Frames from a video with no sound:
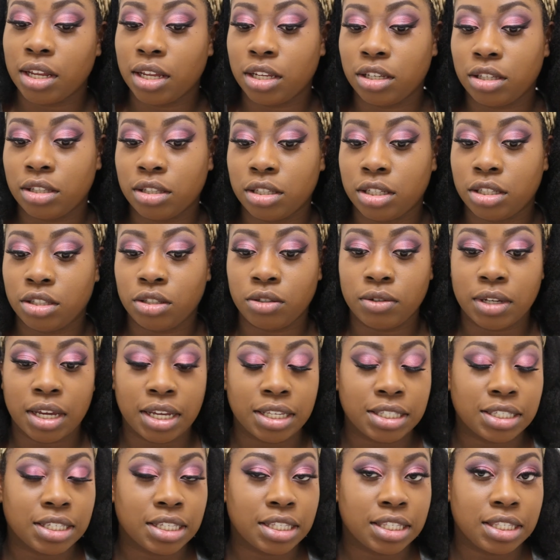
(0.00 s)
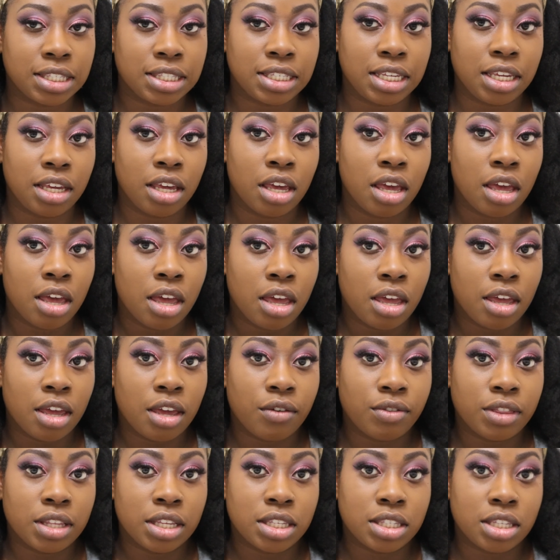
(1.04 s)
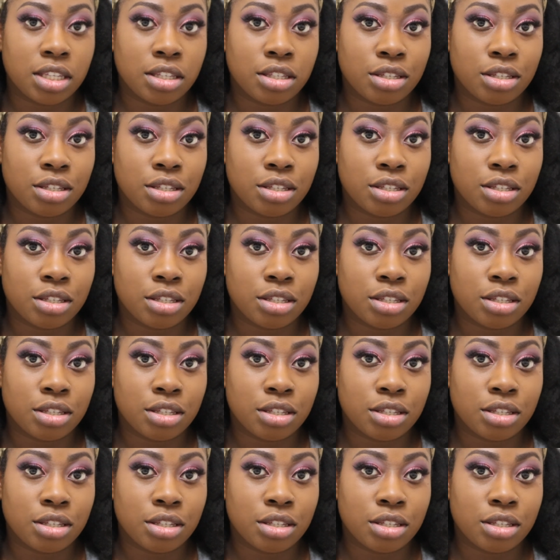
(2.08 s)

At least you guys can see if this